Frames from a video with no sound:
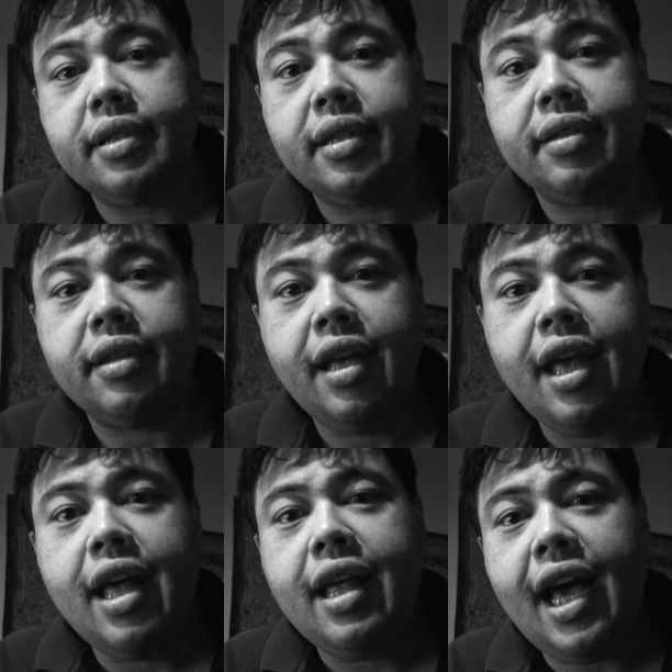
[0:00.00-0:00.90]
And
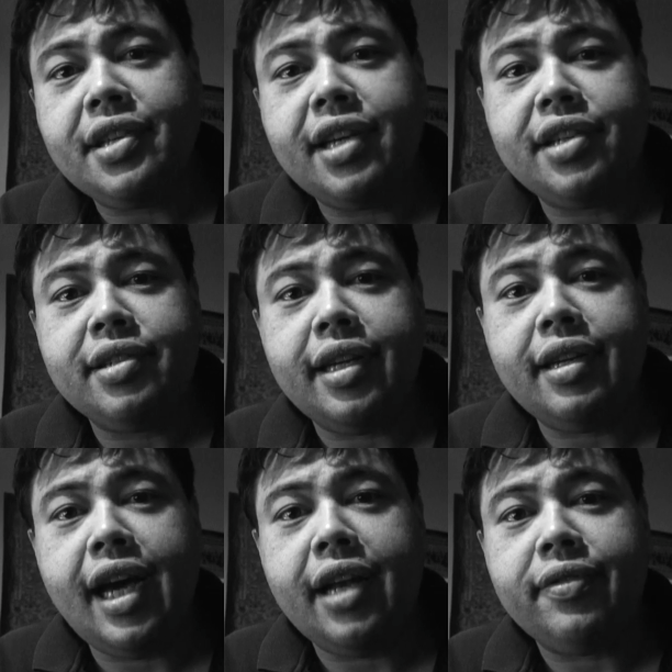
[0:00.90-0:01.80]
that's actually
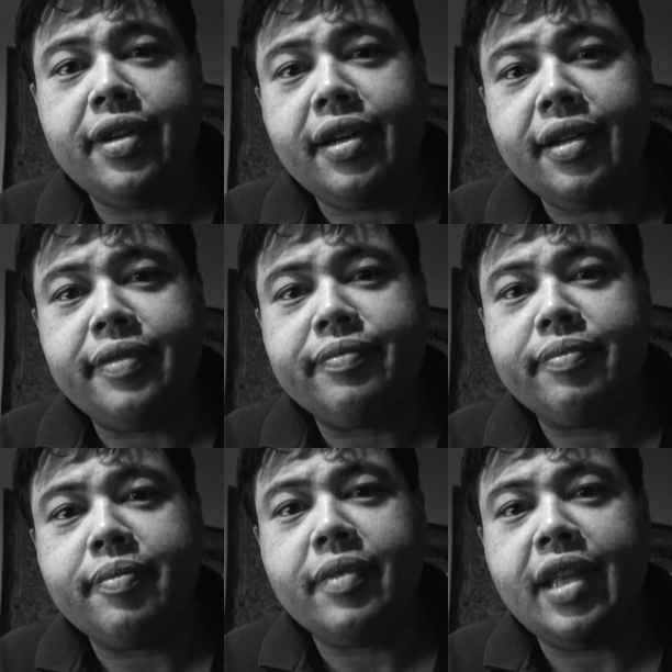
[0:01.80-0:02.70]
kind of
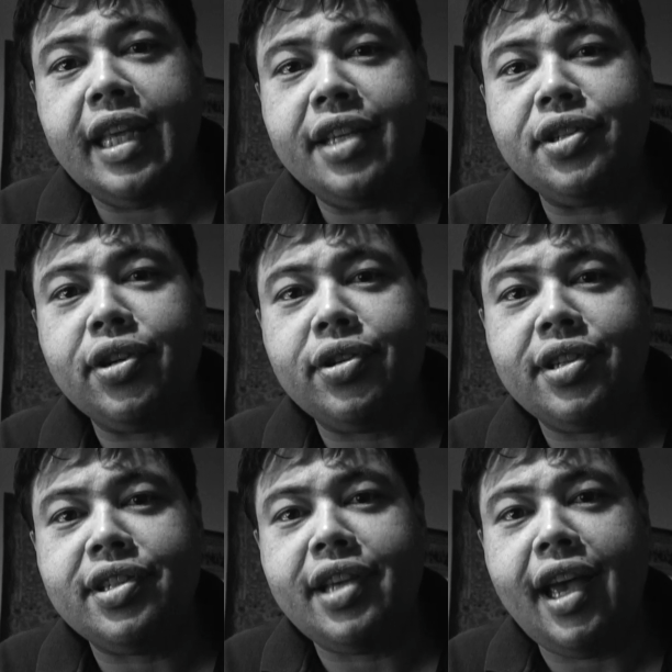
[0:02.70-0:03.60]
easier to
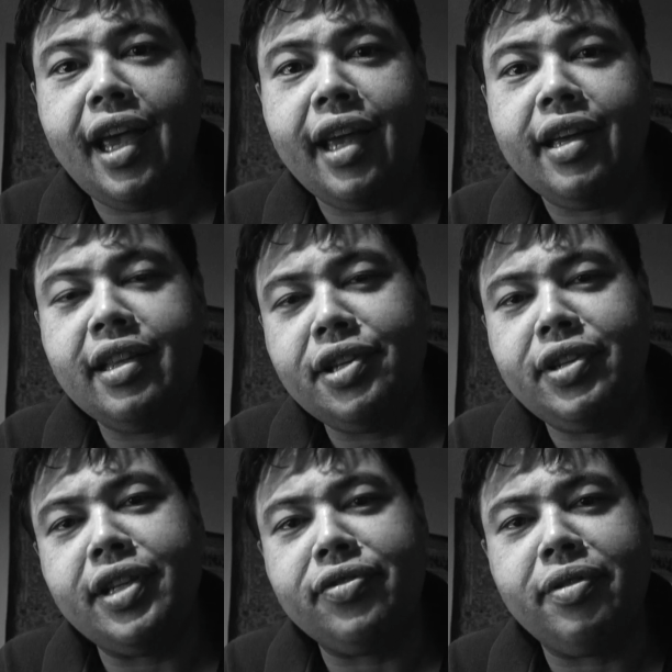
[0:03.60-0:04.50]
say, at
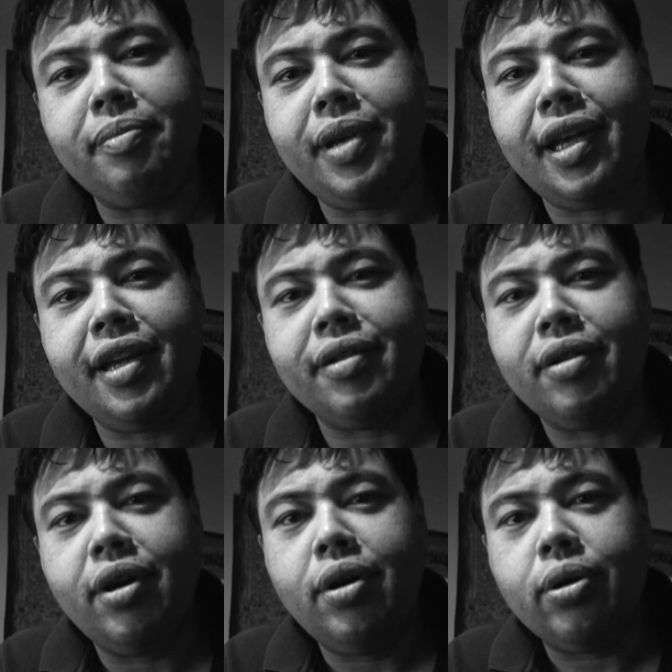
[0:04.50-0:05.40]
least it is for me,
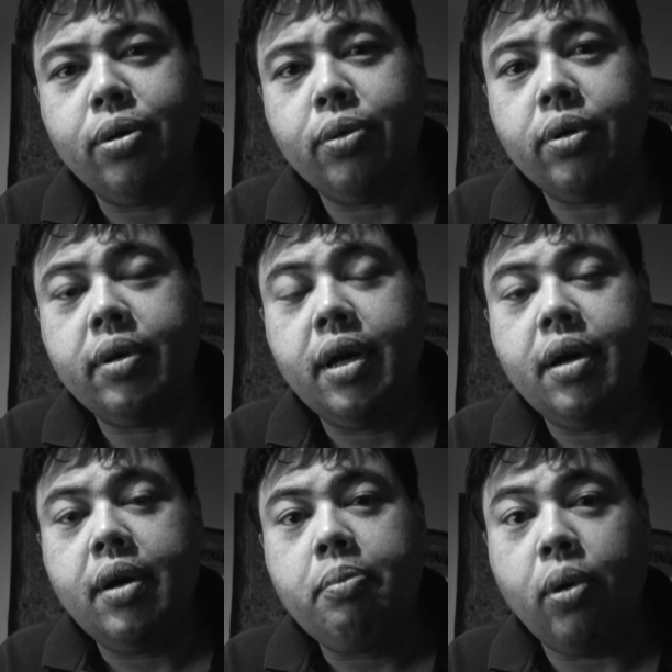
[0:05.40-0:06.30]
kun
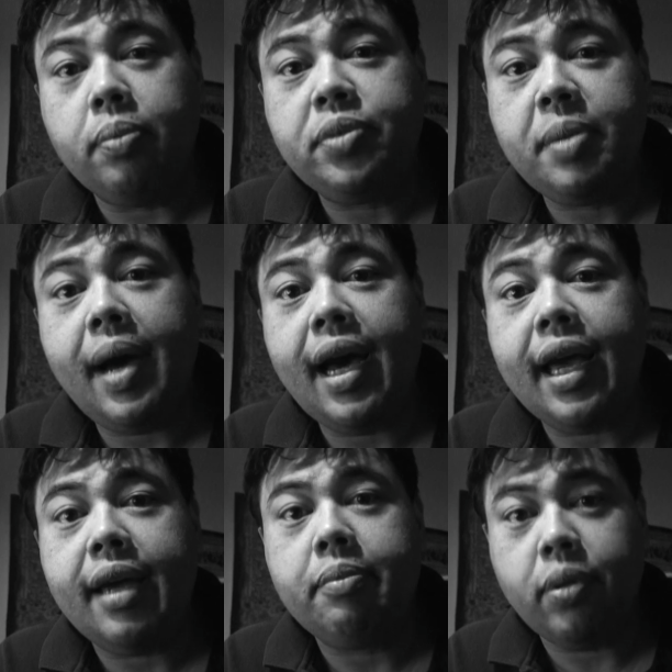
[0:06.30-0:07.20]
pom ja
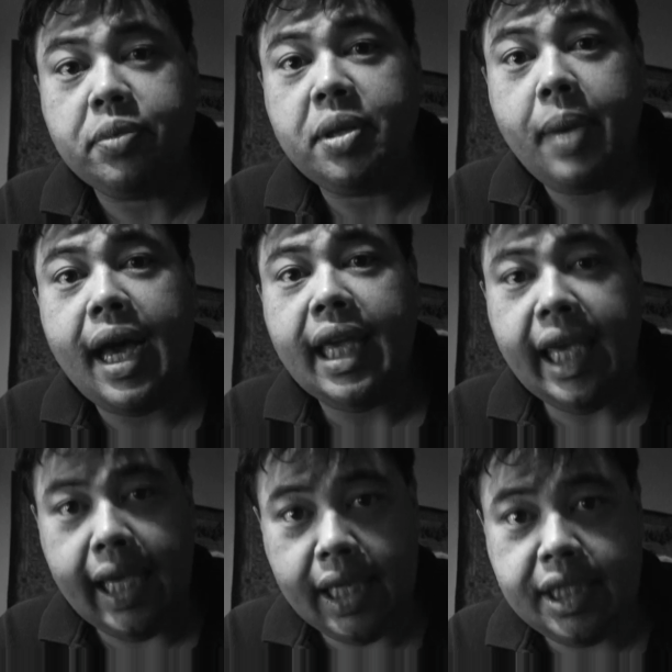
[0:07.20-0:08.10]
bai
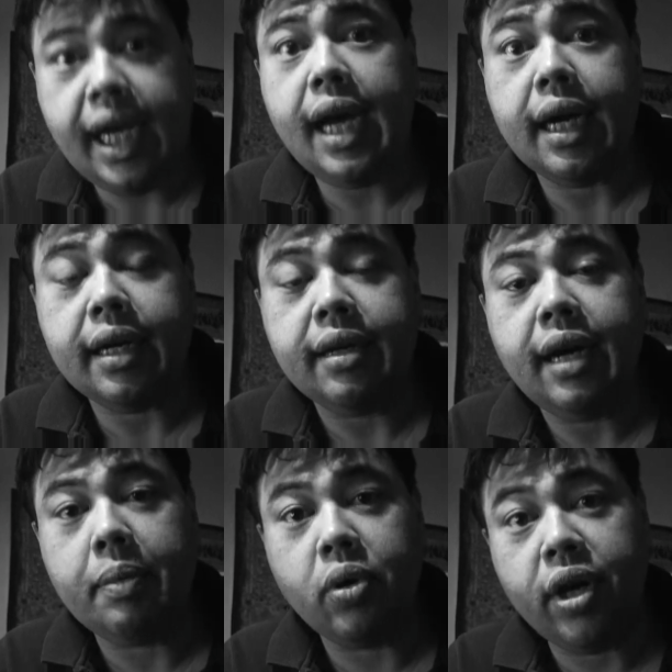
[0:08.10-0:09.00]
ki chang.
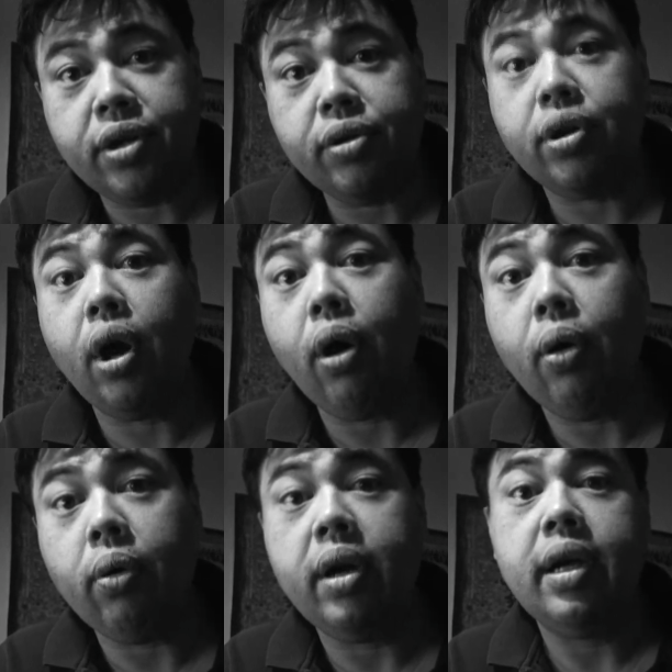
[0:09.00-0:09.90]
I'm going to
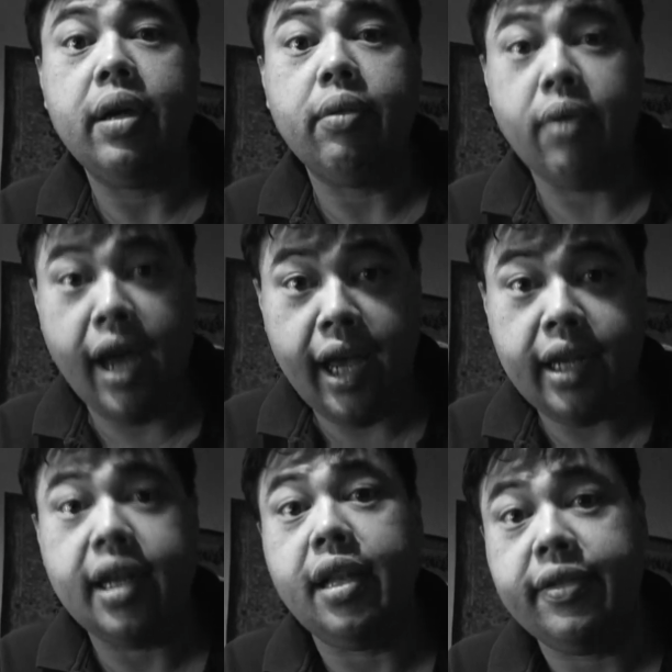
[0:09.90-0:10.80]
go ride
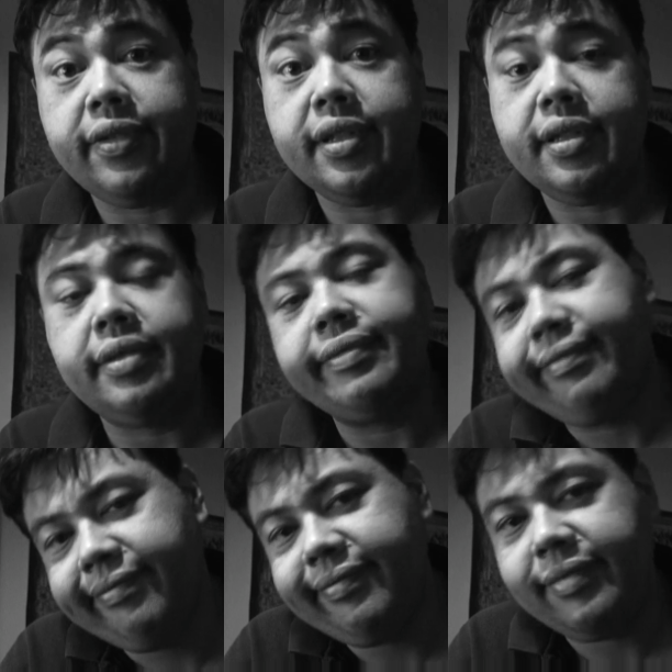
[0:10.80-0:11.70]
an elephant.
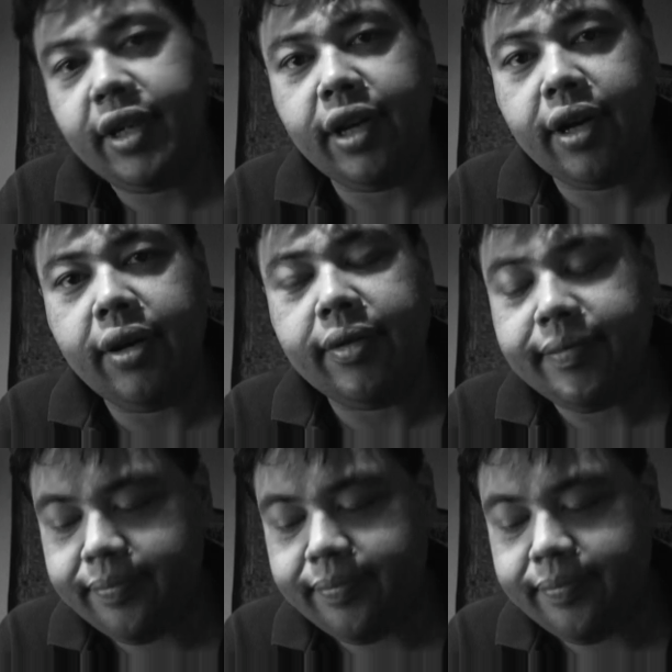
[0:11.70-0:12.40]
There you go.